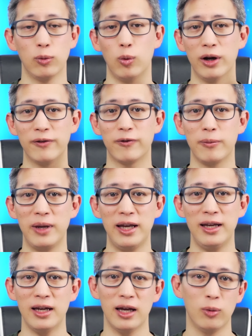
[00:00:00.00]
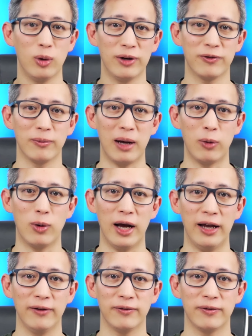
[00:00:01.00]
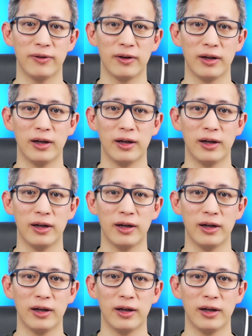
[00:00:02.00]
One for me and one for my wife.